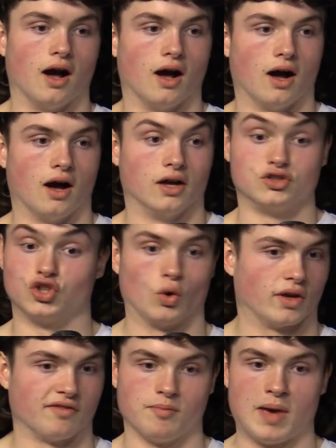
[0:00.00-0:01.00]
Uh,
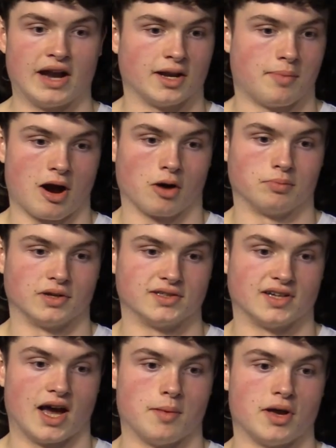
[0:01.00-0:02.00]
don't give him any power play
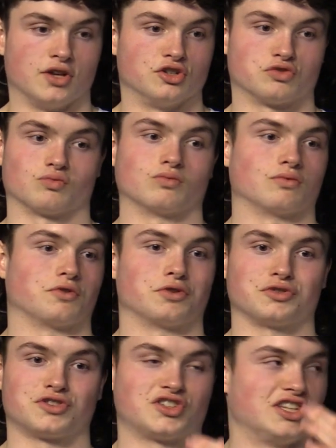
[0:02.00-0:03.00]
time and just
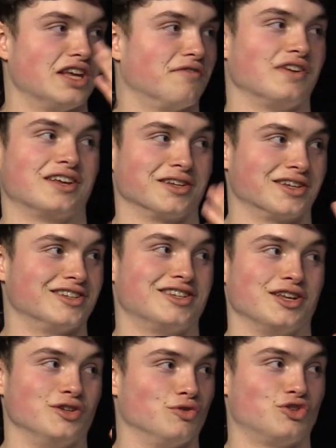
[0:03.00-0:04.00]
see if he can
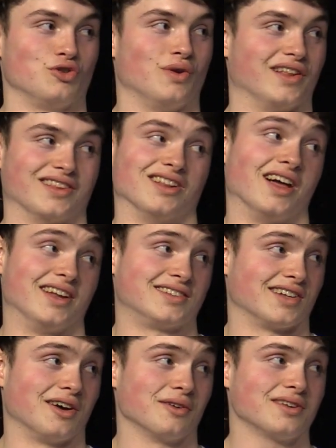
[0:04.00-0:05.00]
continue shooting the
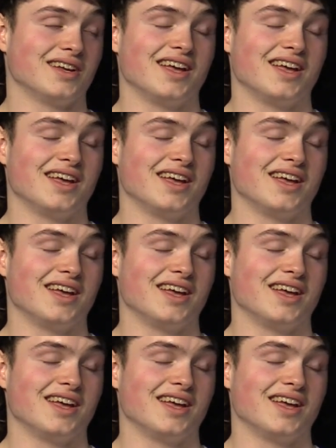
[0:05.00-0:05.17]
lights out.